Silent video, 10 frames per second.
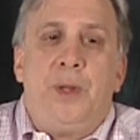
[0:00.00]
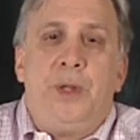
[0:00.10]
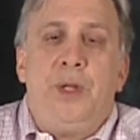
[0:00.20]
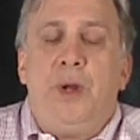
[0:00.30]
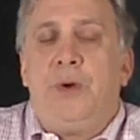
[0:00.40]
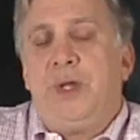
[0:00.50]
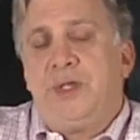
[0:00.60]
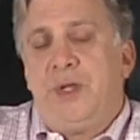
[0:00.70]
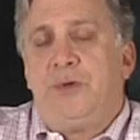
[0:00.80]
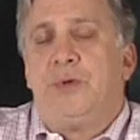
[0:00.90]
You know,
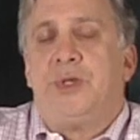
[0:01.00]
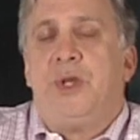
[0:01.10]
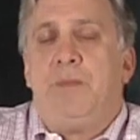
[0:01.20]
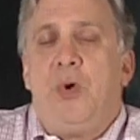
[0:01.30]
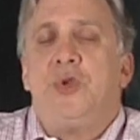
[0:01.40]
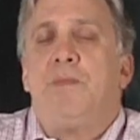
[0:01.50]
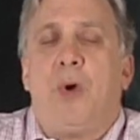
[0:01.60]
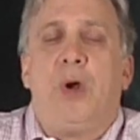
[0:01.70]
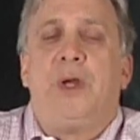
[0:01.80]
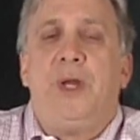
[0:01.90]
it's interesting. Most
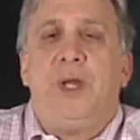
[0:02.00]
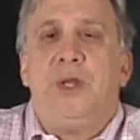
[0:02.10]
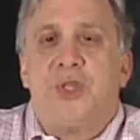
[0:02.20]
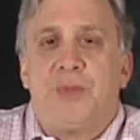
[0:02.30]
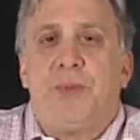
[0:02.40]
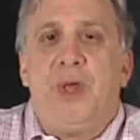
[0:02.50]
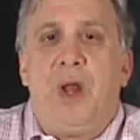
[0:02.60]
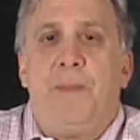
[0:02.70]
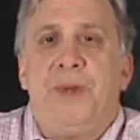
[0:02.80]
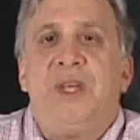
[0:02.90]
marketing is split
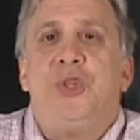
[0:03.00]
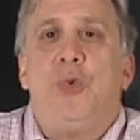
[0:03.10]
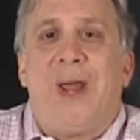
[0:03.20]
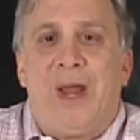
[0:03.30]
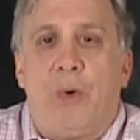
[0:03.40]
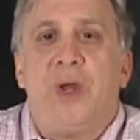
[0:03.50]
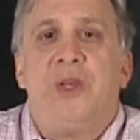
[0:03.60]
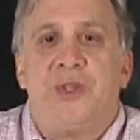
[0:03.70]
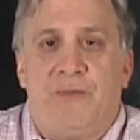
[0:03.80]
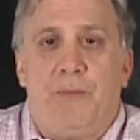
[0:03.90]
up into
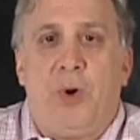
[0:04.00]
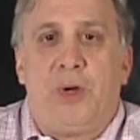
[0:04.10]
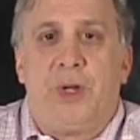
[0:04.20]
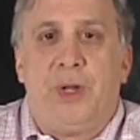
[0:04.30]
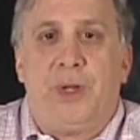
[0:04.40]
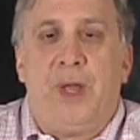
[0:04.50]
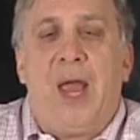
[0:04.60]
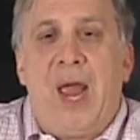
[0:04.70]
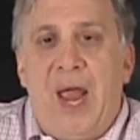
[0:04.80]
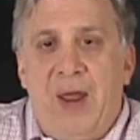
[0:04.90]
areas of marketing:
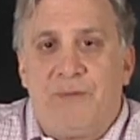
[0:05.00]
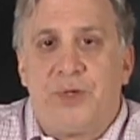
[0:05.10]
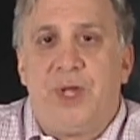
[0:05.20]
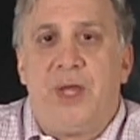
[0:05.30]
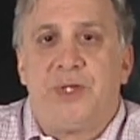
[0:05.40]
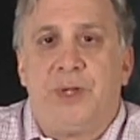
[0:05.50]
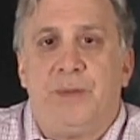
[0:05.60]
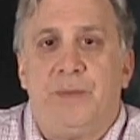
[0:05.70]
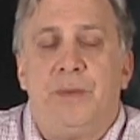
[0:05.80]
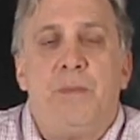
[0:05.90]
advertising,
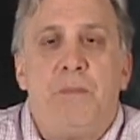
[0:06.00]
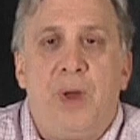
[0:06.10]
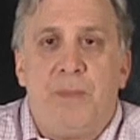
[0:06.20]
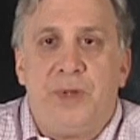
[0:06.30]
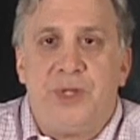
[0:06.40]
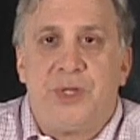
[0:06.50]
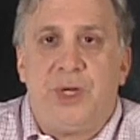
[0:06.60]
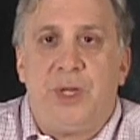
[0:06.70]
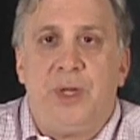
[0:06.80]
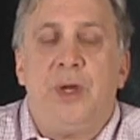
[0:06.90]

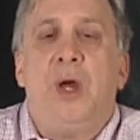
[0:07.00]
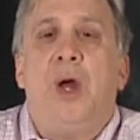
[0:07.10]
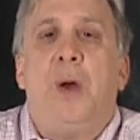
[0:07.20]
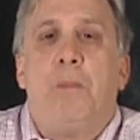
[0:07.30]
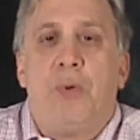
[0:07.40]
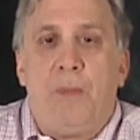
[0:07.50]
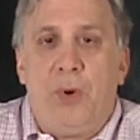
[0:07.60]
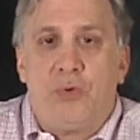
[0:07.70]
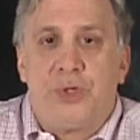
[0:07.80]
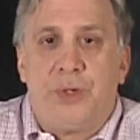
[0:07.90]
publicity,
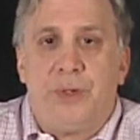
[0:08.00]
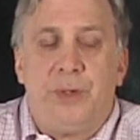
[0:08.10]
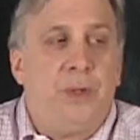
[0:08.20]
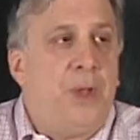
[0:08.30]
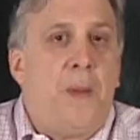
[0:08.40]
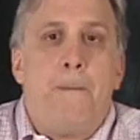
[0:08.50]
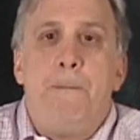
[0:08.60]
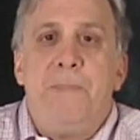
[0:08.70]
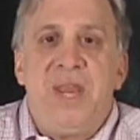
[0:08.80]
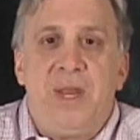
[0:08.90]
promotion,
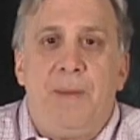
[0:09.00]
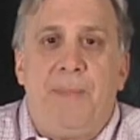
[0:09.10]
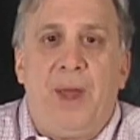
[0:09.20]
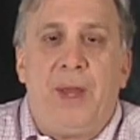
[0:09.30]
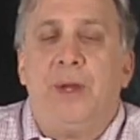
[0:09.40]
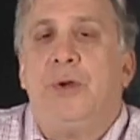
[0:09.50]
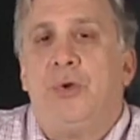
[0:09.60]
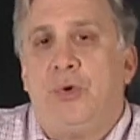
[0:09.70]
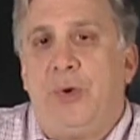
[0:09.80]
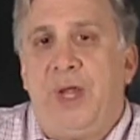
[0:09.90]
media buying,
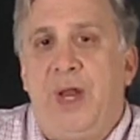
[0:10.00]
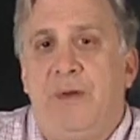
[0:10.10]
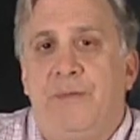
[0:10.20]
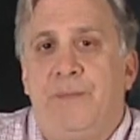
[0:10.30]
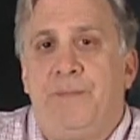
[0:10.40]
creative.